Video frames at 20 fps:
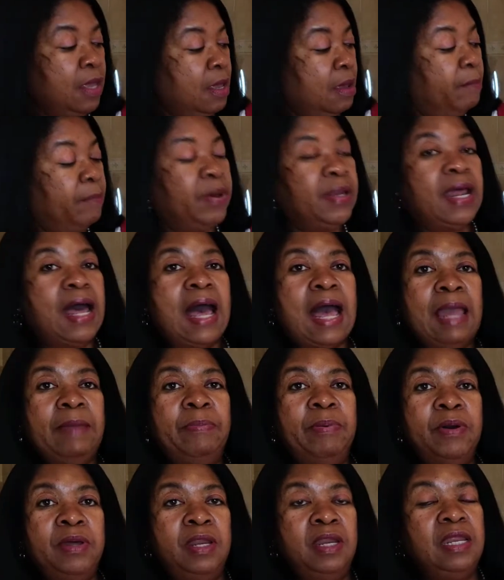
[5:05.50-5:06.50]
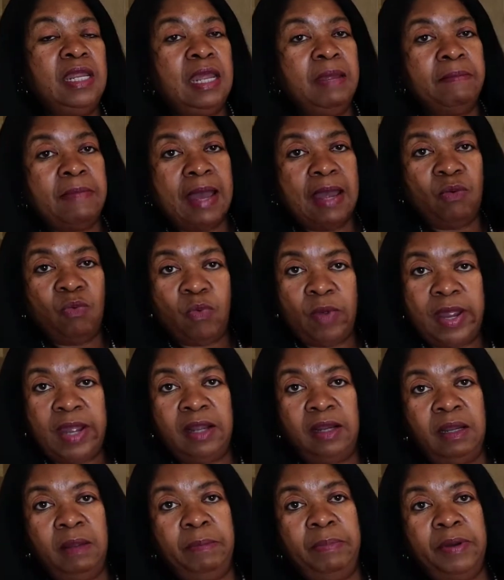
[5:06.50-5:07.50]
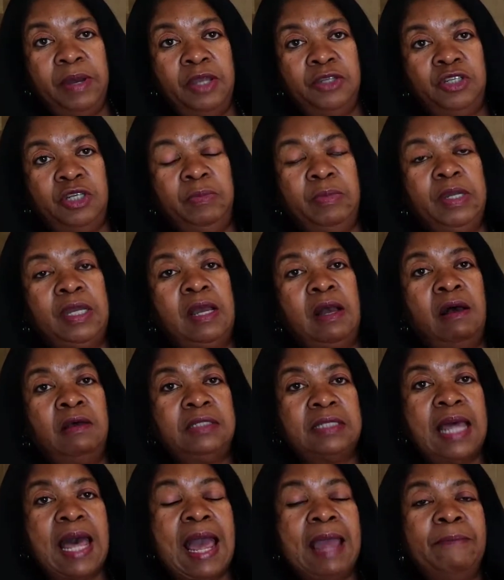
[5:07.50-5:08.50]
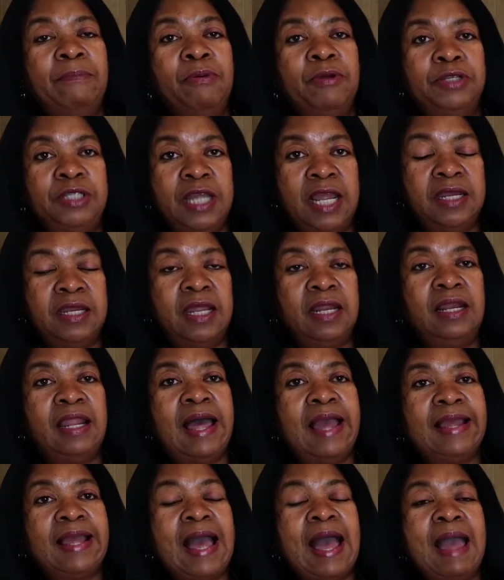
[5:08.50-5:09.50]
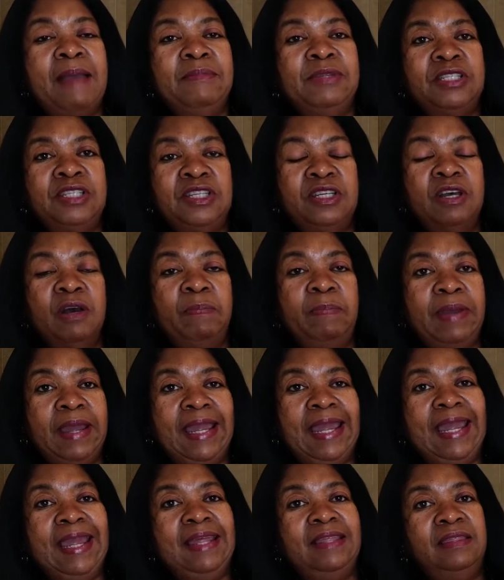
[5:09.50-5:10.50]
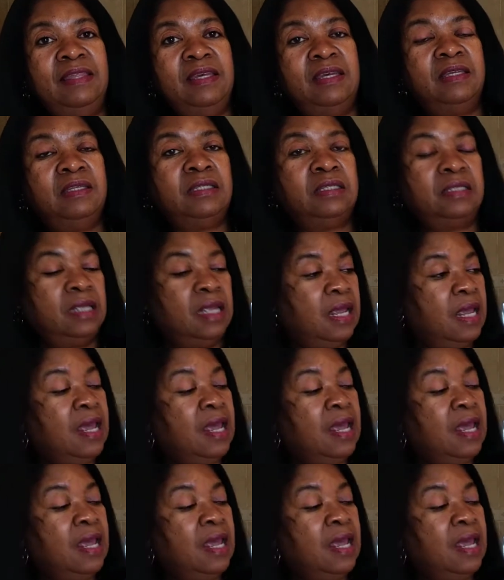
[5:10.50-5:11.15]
But I put it in my regular budget because I'm pretending like I'm still paying this.